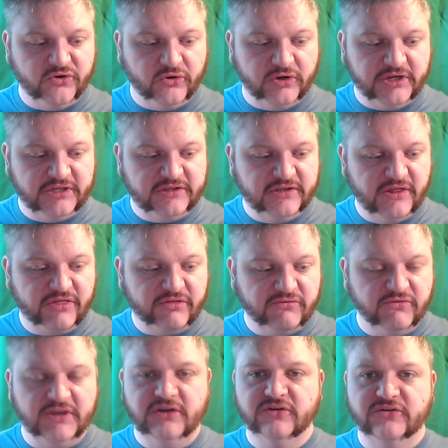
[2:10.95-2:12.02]
only
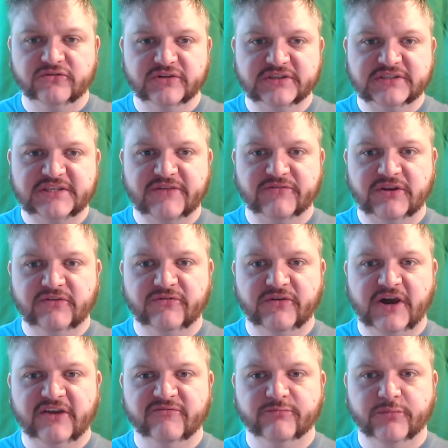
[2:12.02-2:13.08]

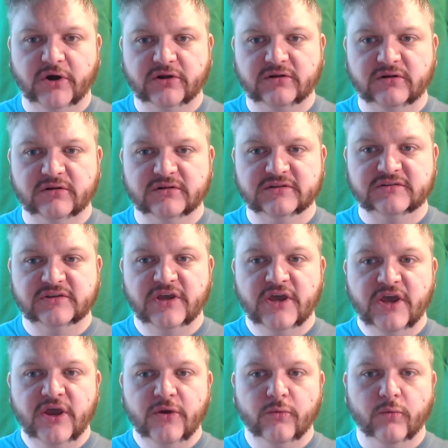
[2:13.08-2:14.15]
375 bottles
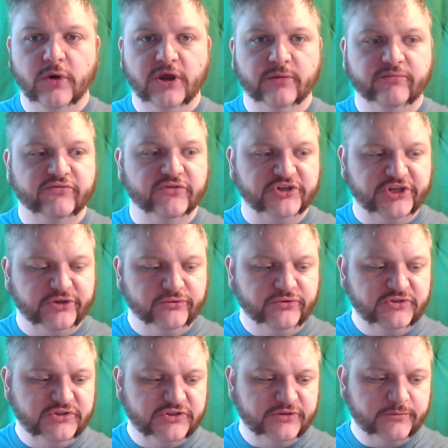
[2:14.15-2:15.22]
were
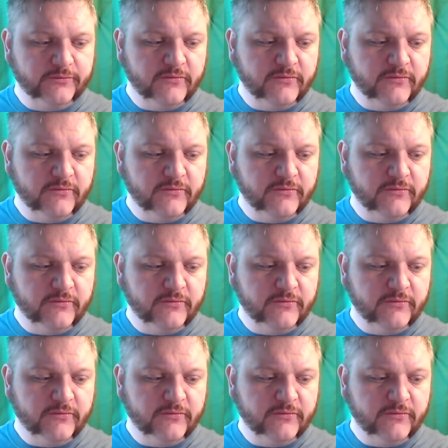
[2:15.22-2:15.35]
produced.